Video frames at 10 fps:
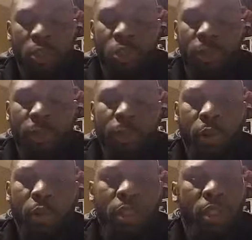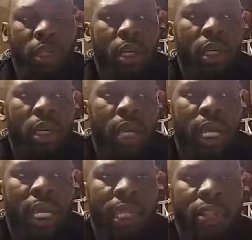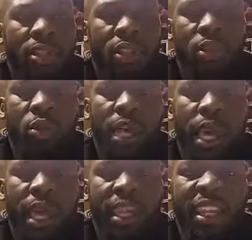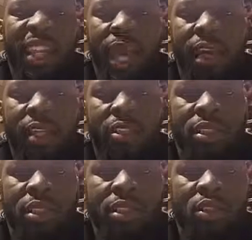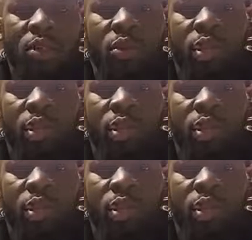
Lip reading: in Europe and Poland, and to do that, and then actually to do